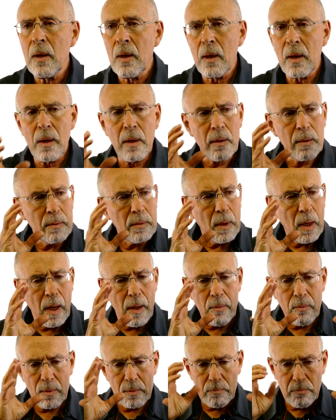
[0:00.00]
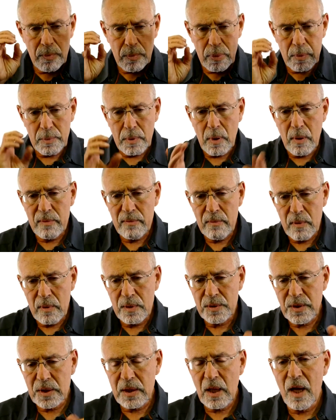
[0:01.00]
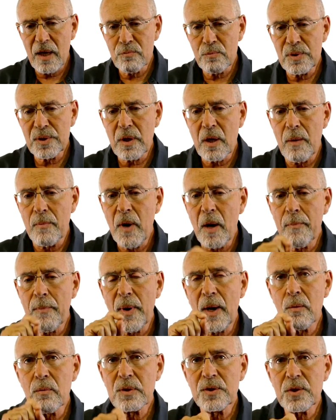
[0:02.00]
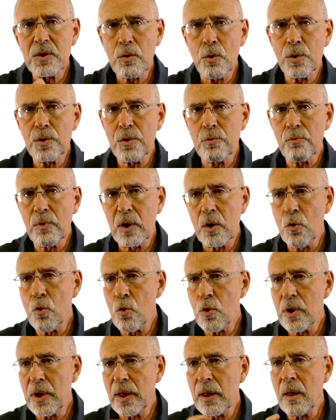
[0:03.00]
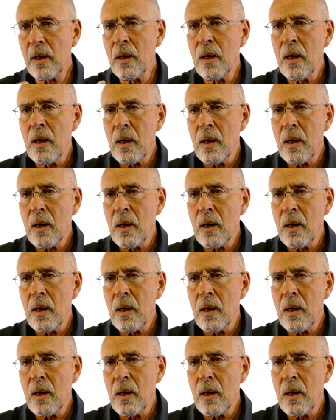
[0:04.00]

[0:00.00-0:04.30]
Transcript: A slide would come up, I would start the recording,